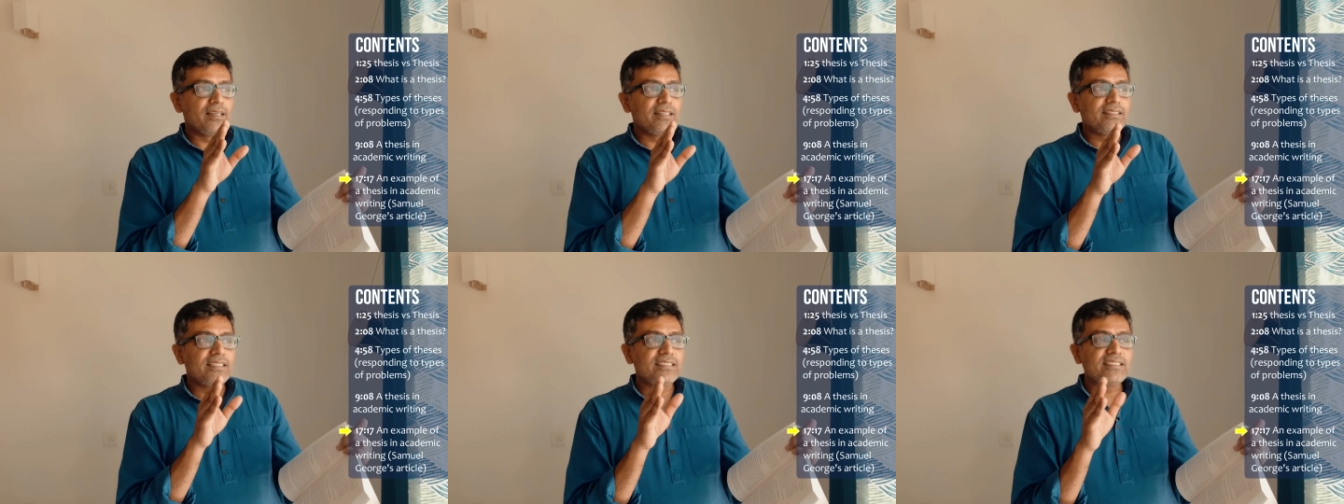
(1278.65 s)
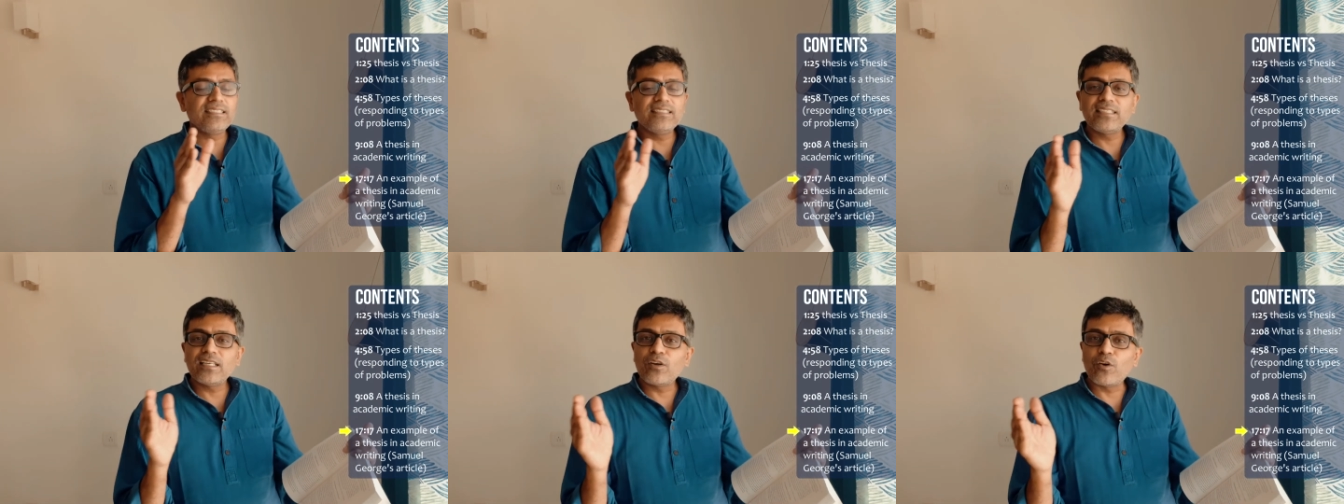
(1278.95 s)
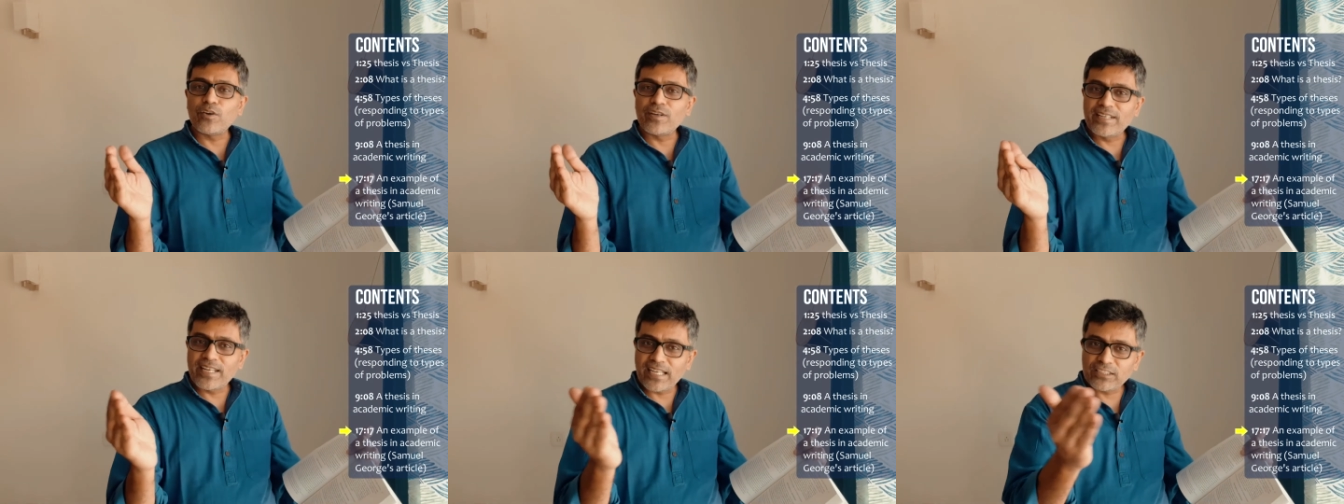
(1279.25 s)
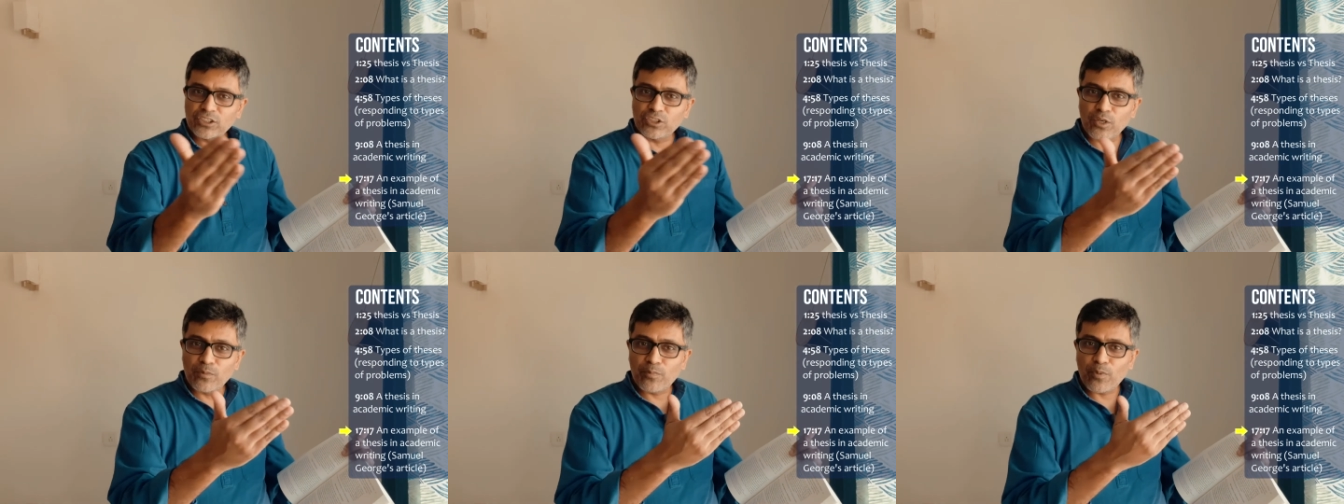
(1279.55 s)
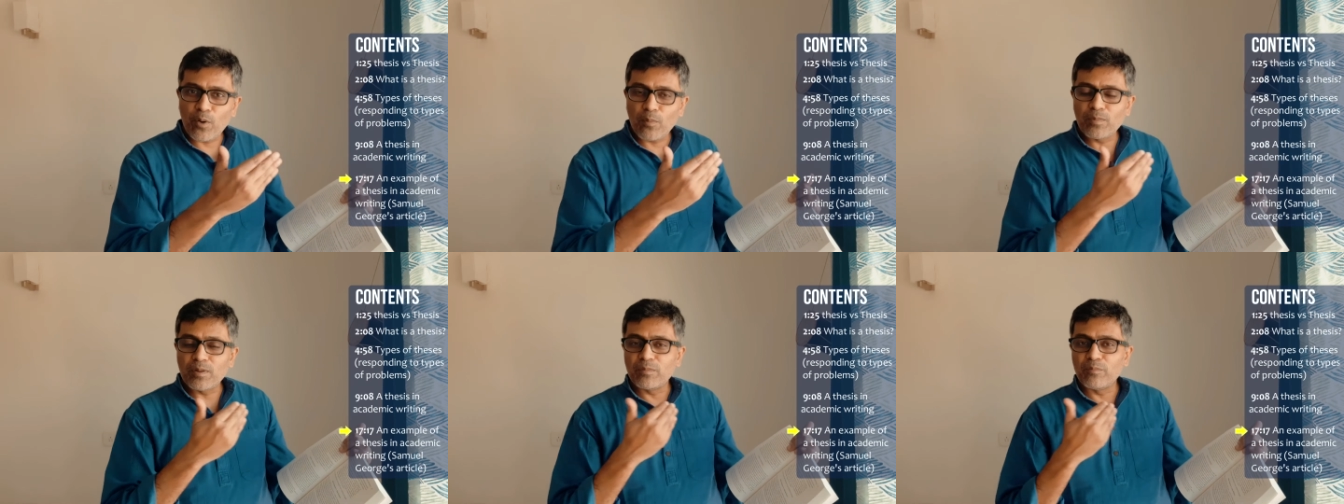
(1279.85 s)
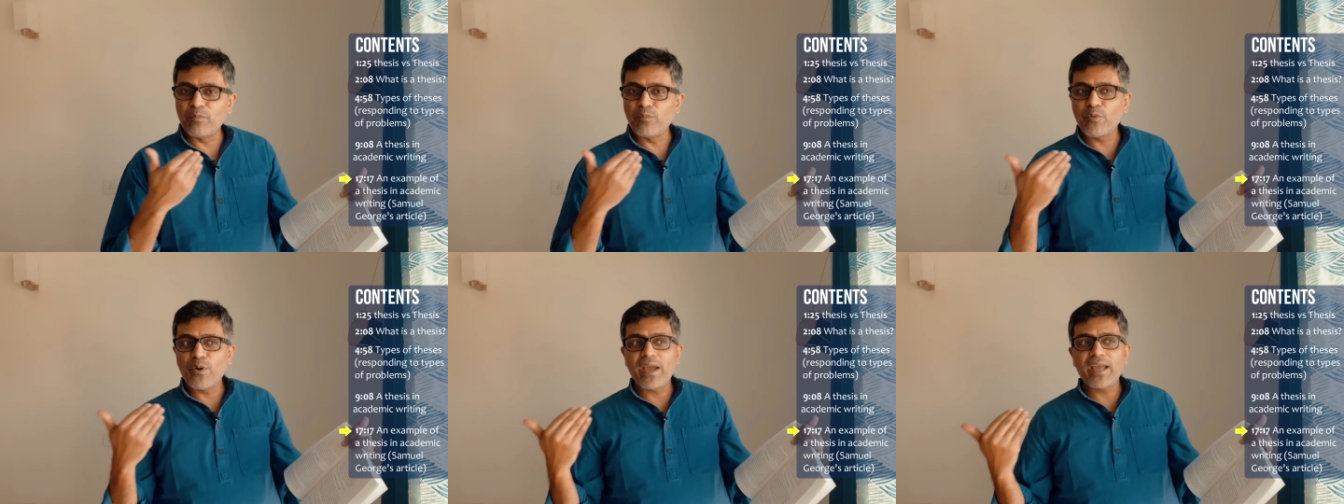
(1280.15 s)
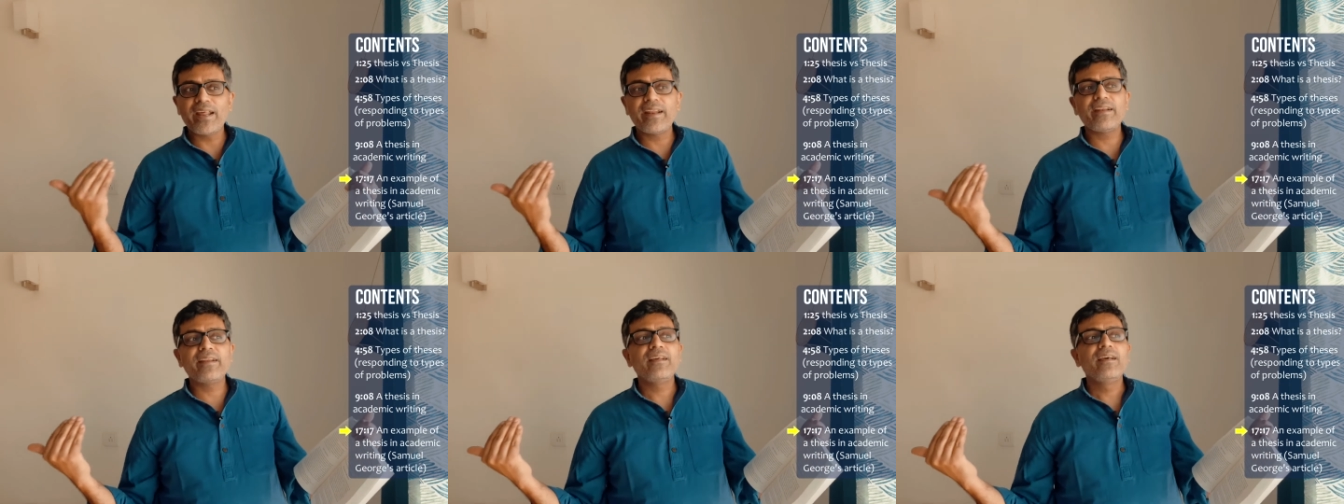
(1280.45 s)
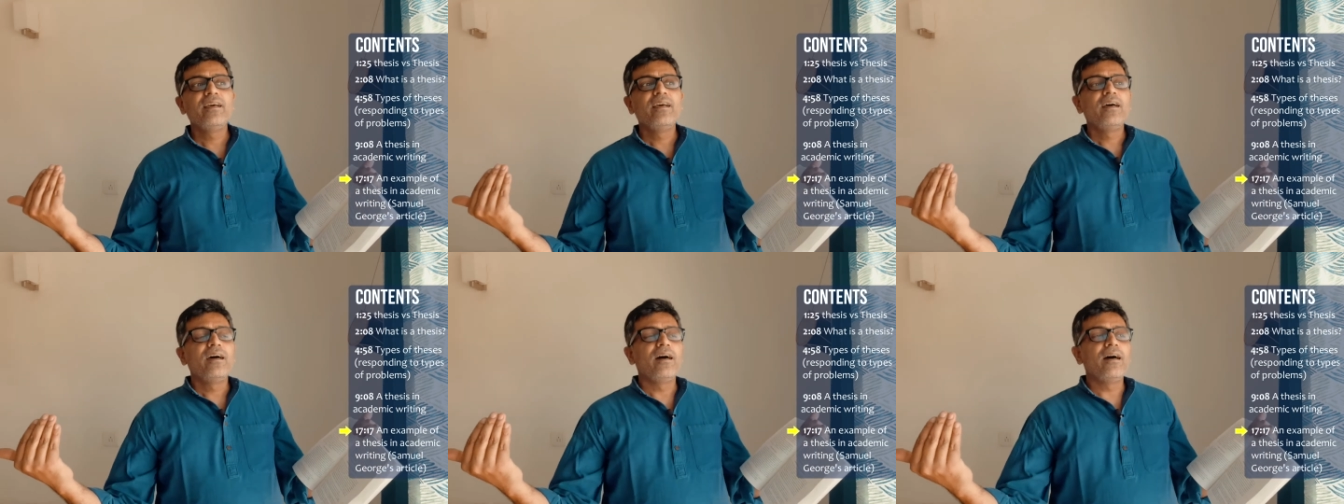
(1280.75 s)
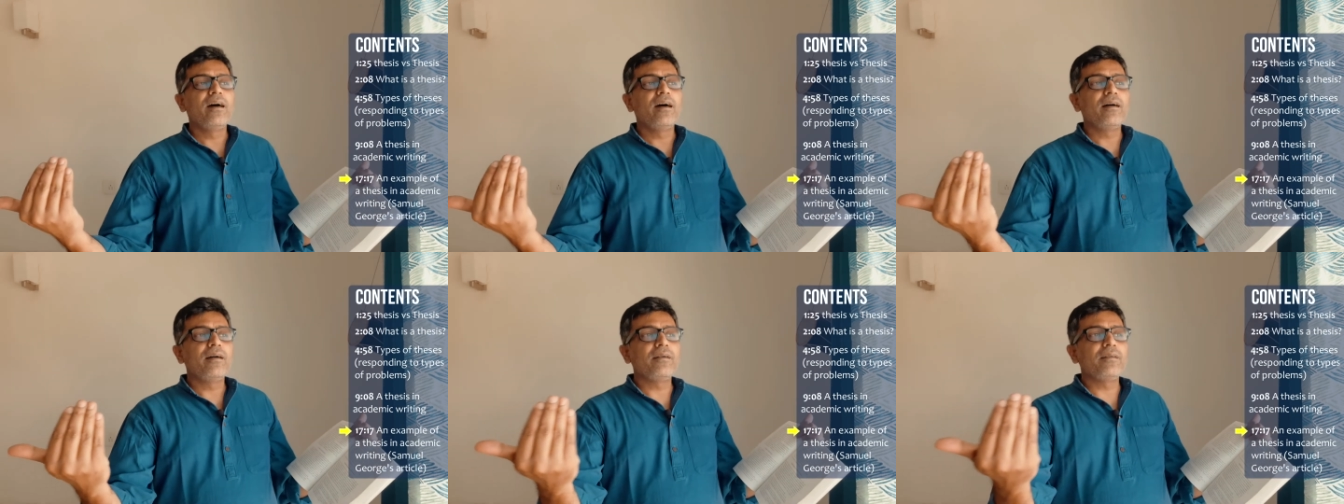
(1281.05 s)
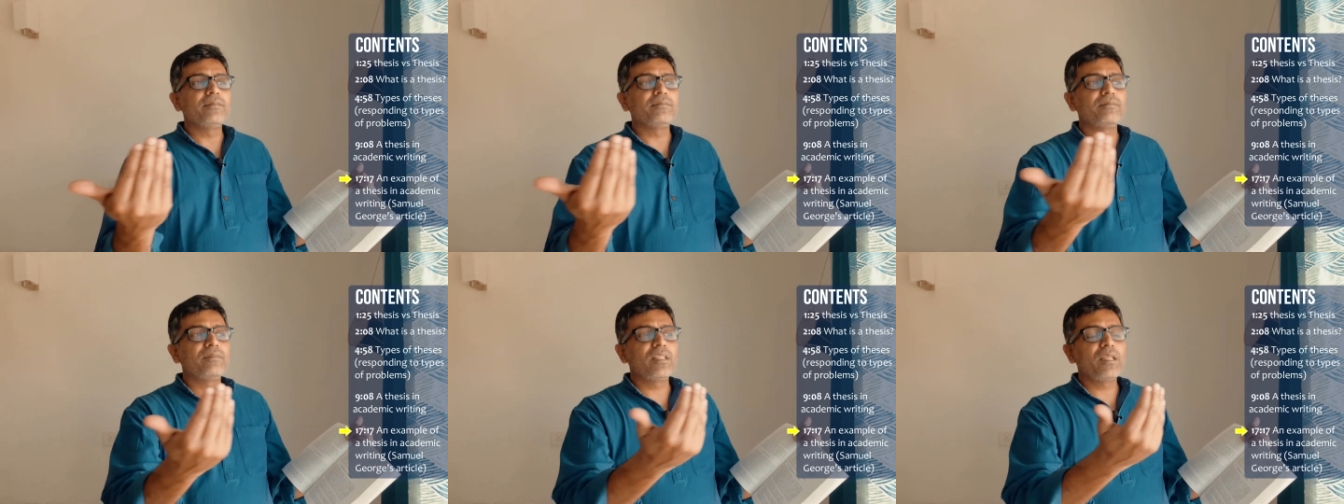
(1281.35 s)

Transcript: this is a contextual problem, where uh,